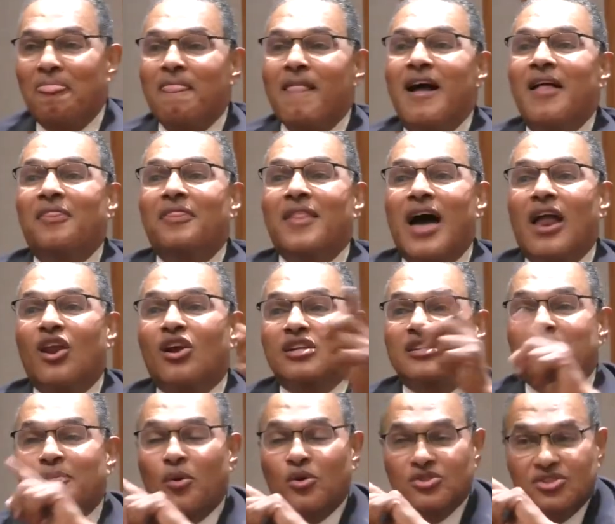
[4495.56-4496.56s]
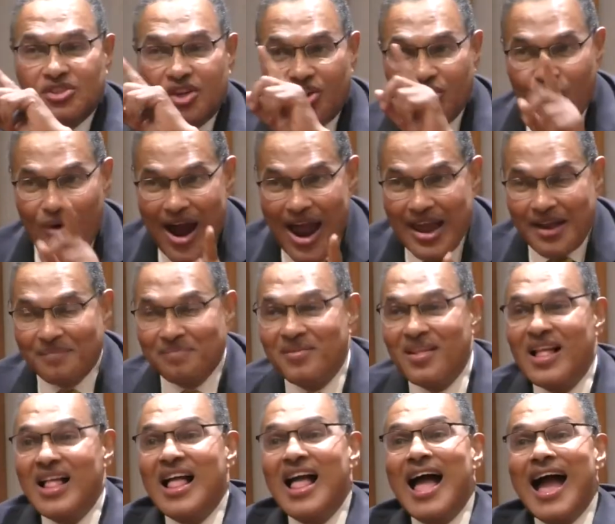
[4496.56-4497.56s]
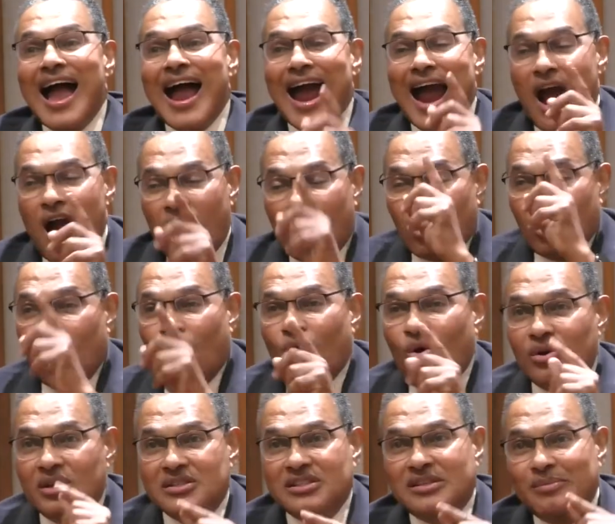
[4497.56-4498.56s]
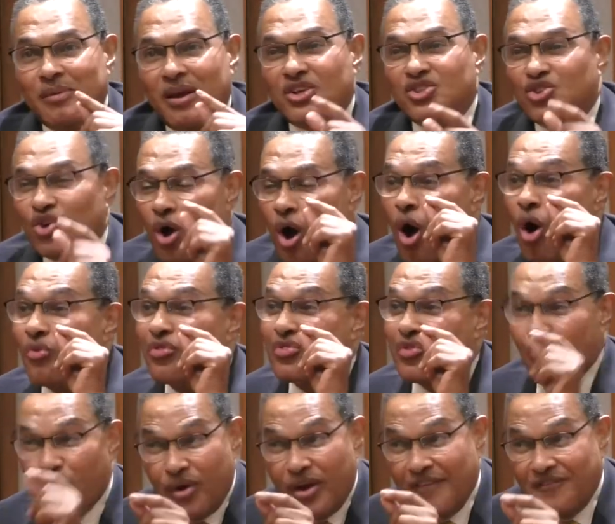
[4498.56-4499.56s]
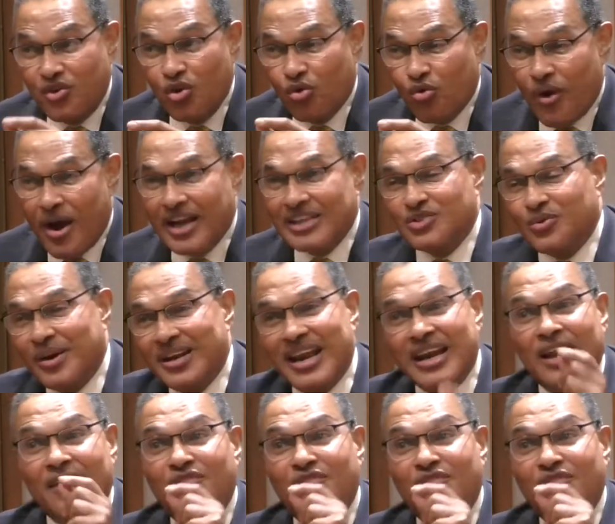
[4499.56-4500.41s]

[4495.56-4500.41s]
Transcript: Now look at the person to your right. Our goal is to make sure all three of you graduate, and if you